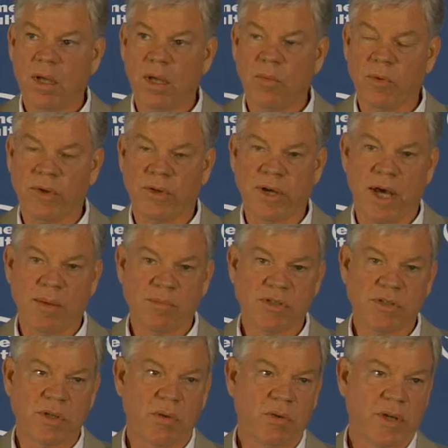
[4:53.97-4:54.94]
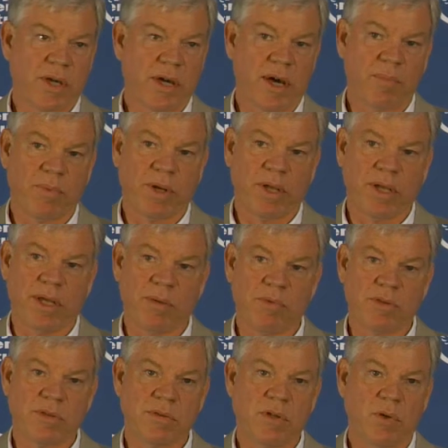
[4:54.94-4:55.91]
And when Tom sold the company, he
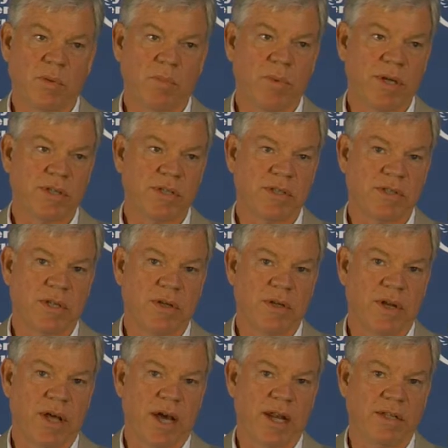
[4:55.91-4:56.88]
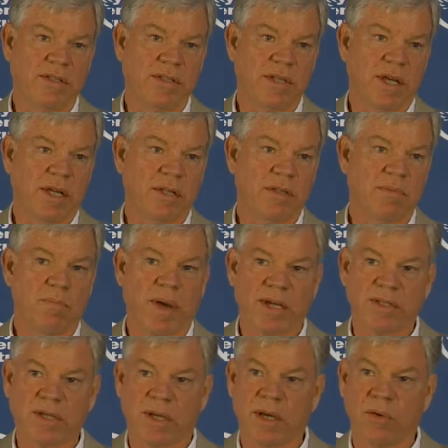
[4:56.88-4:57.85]
was doing business in the United States,
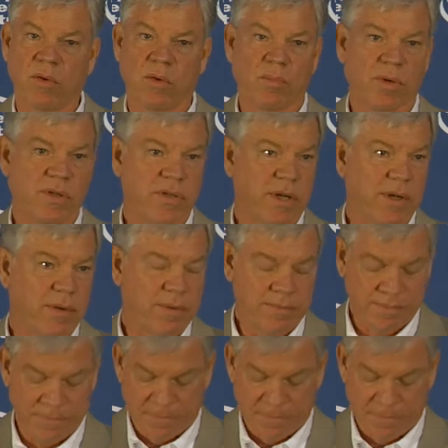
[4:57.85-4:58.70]
Mexico, and Brazil.